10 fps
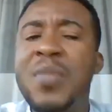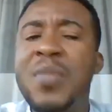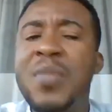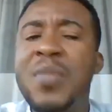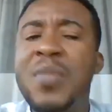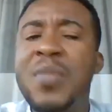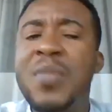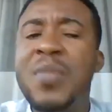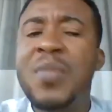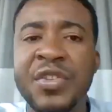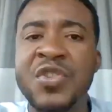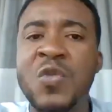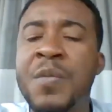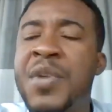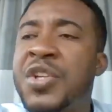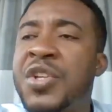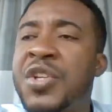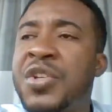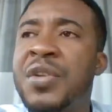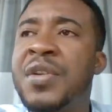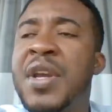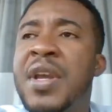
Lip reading: engaged for social transformation,